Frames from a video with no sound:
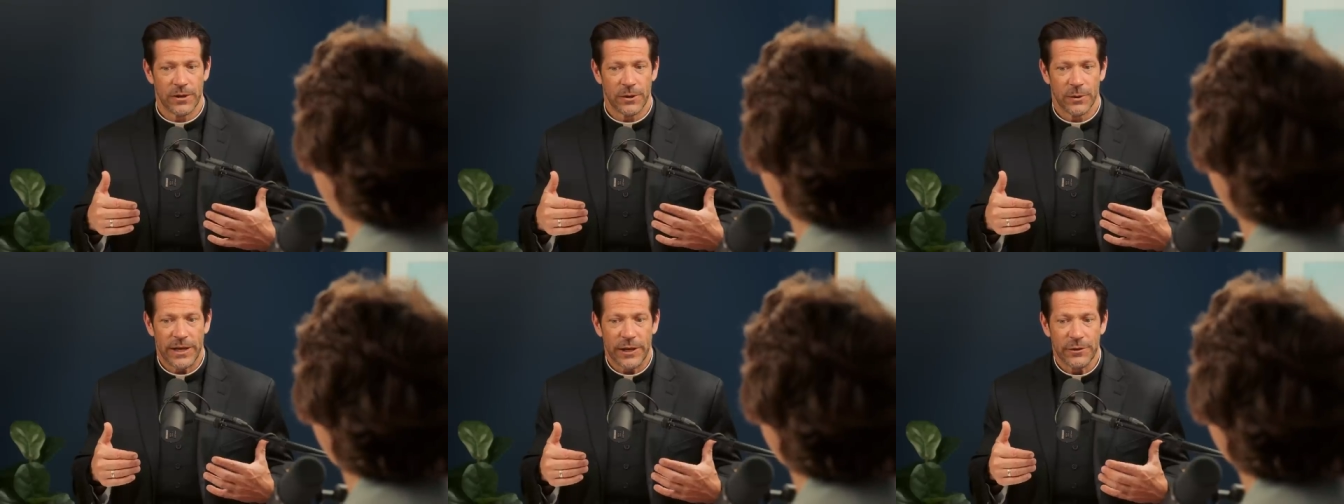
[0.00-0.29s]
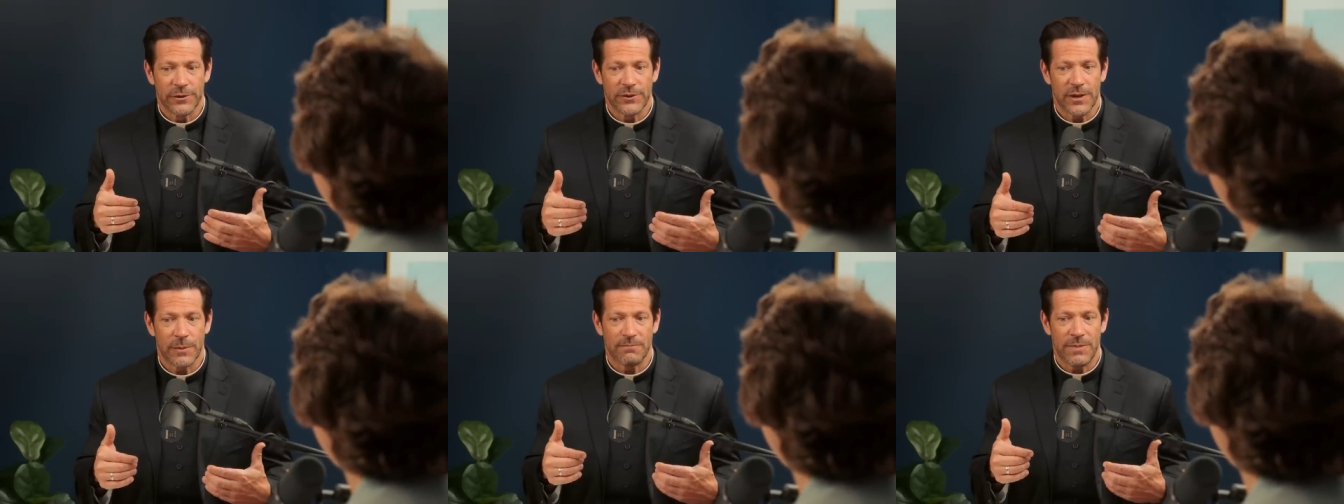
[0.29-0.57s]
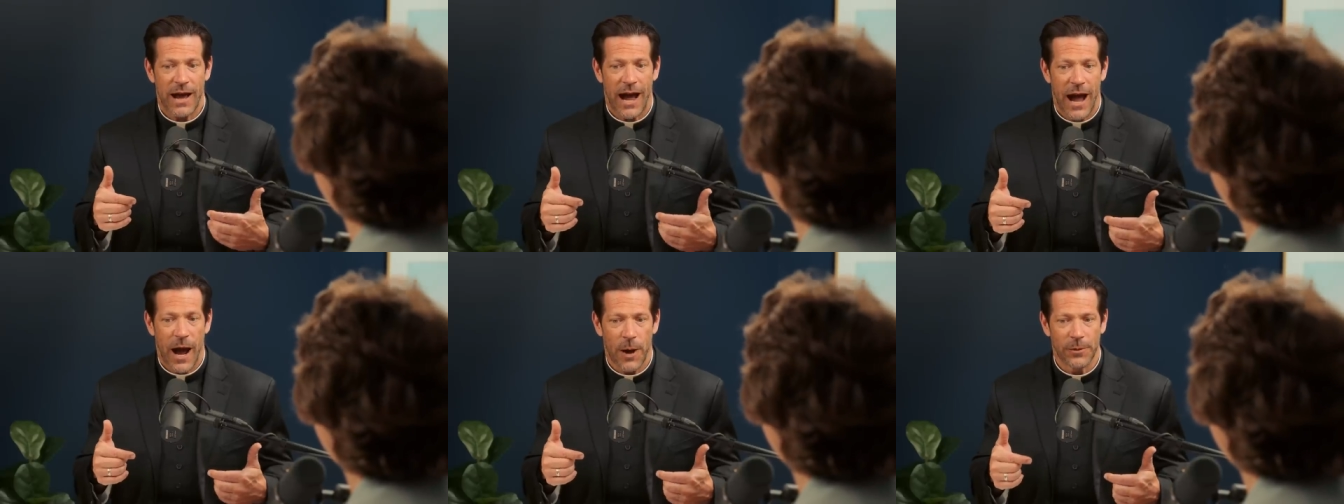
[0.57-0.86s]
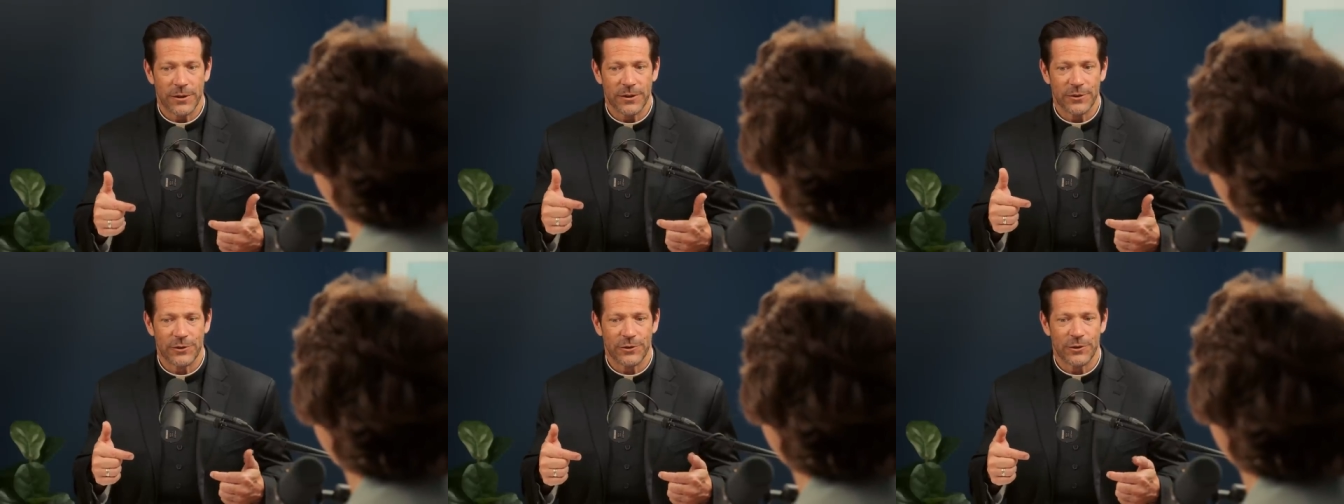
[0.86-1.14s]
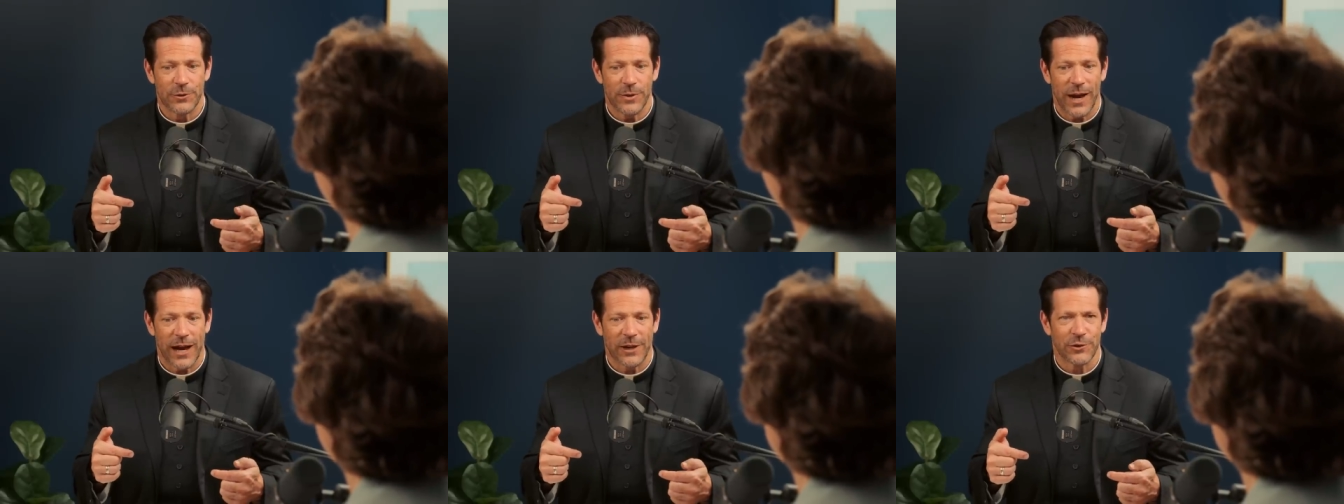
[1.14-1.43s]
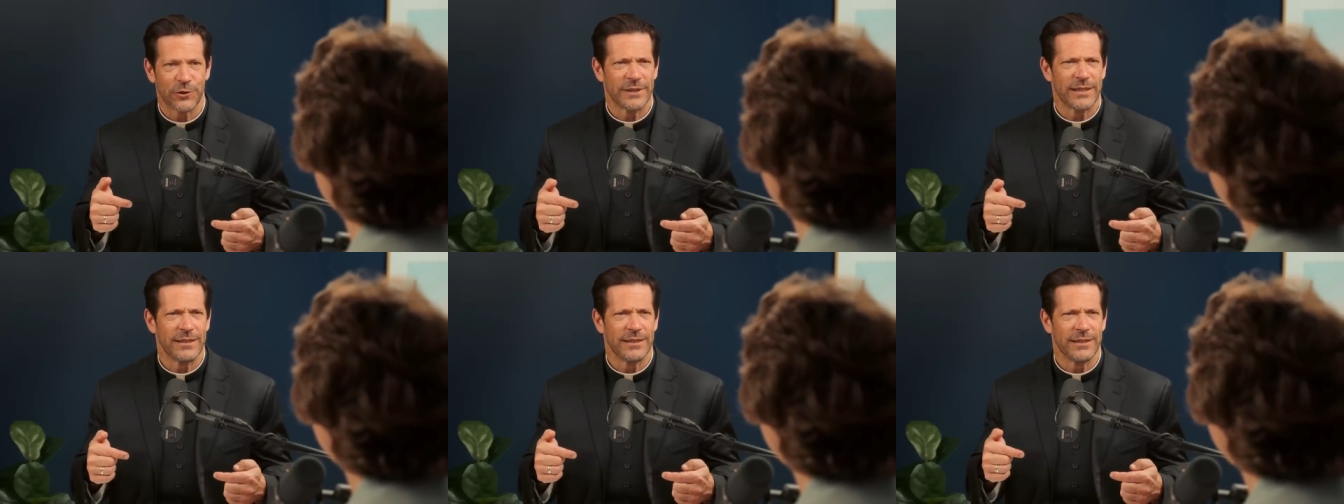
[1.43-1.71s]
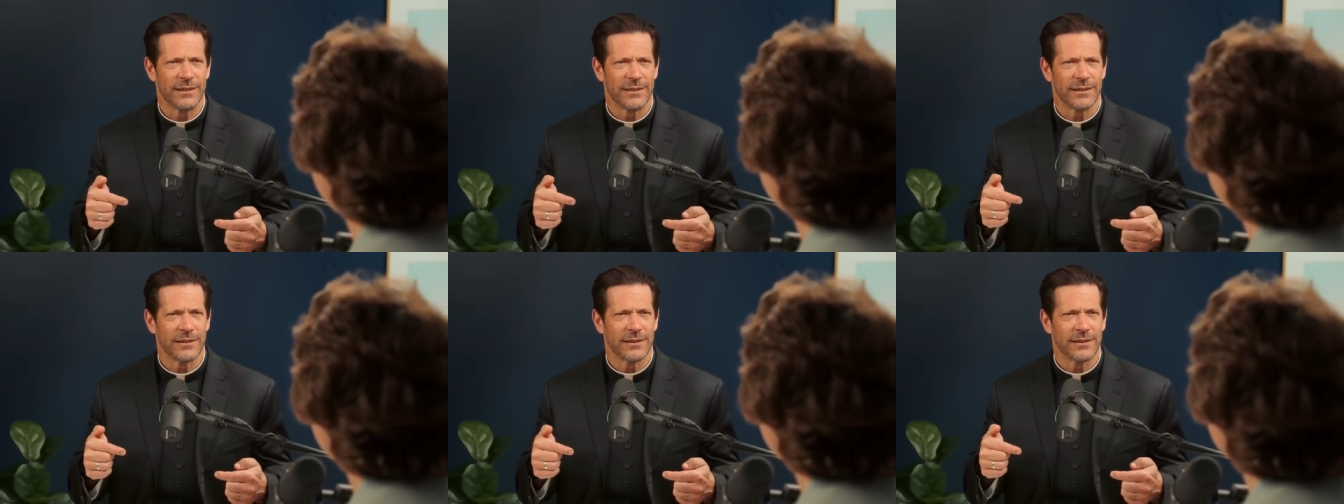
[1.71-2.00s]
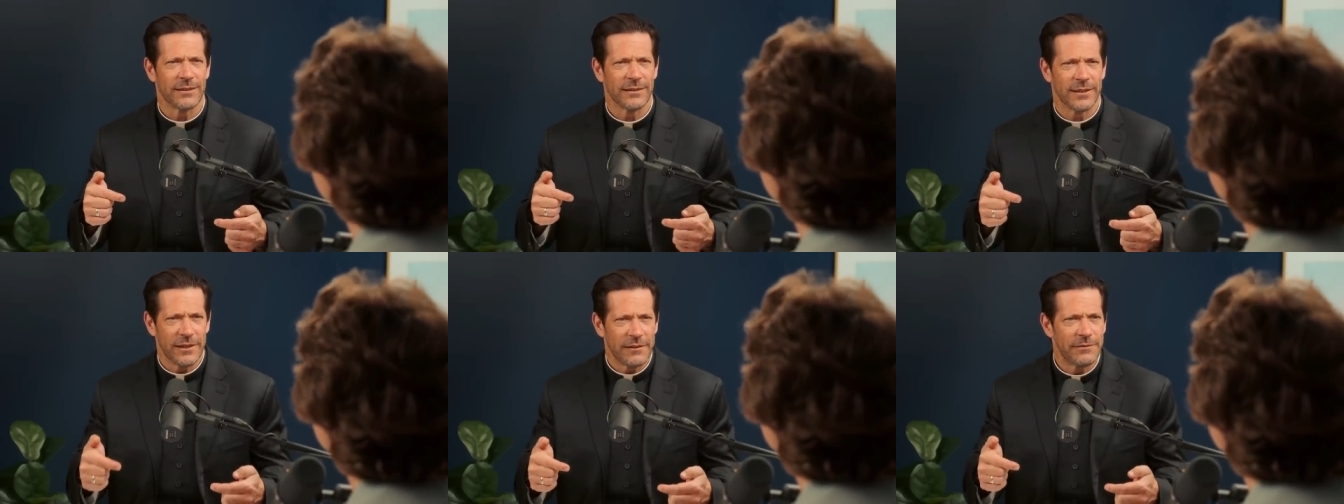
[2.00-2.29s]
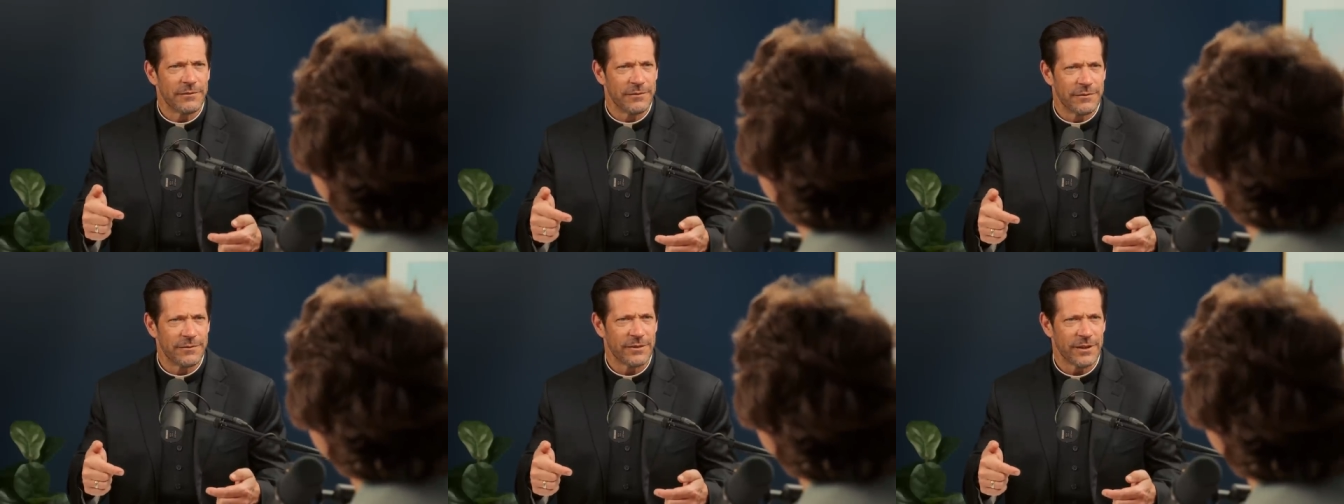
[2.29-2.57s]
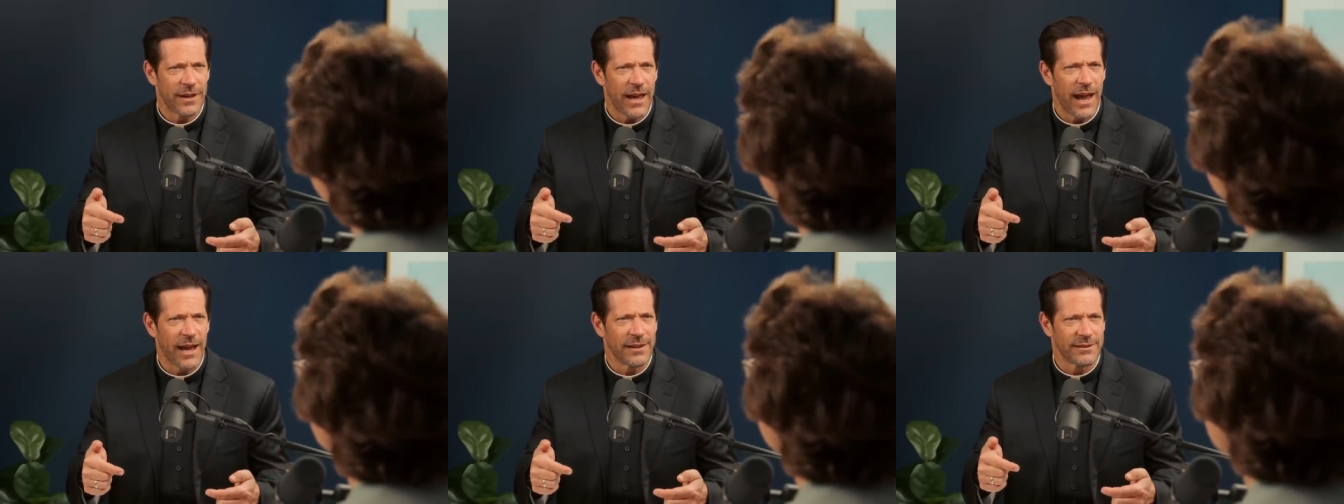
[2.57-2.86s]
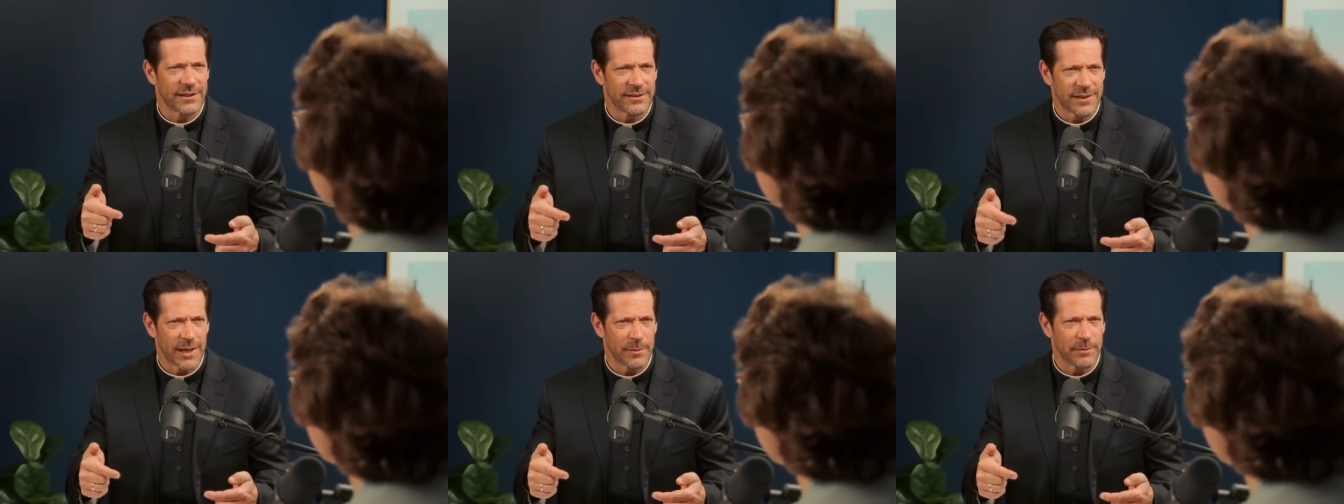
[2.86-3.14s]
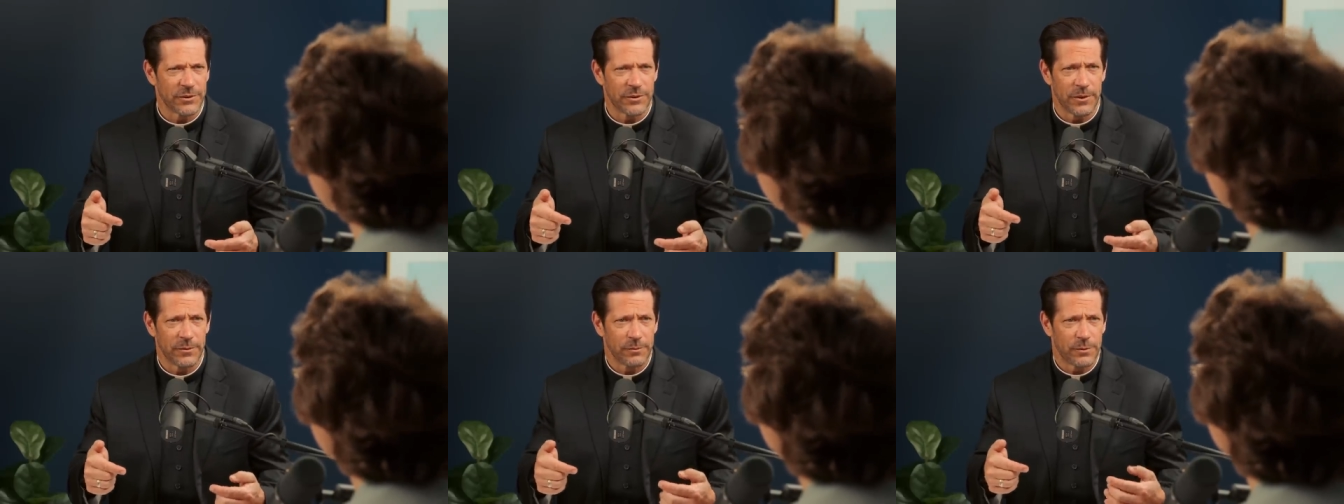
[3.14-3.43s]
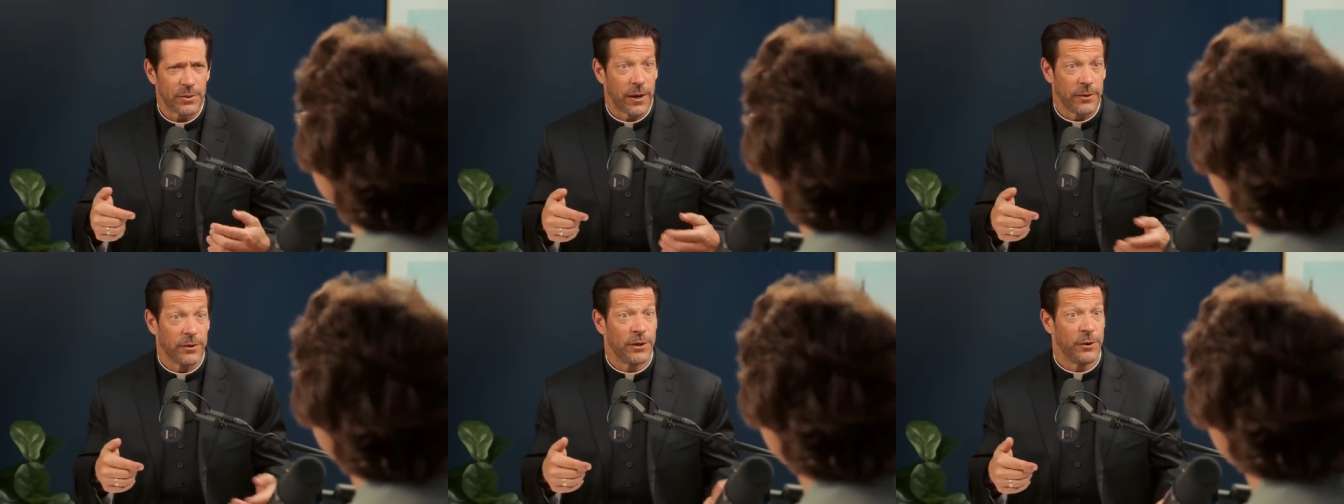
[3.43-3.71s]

no here's the power to actually live as a disciple mm-hmm.